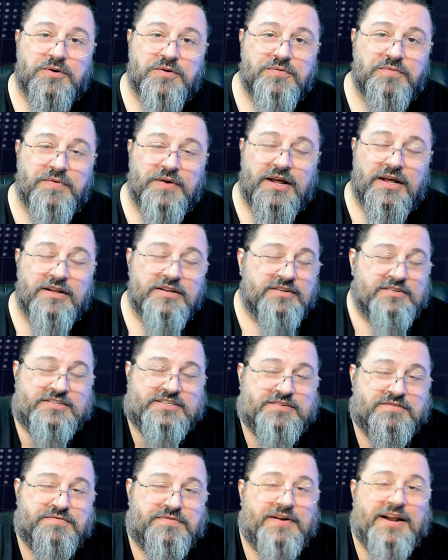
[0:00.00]

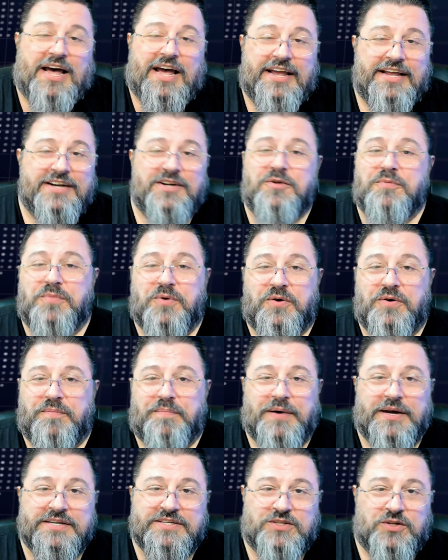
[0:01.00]
SimFly and no more
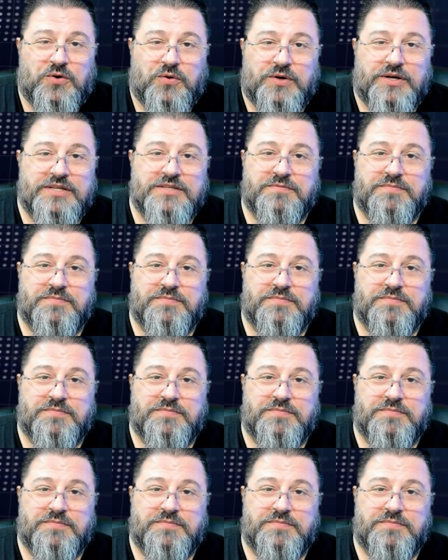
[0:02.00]
Pax tokens,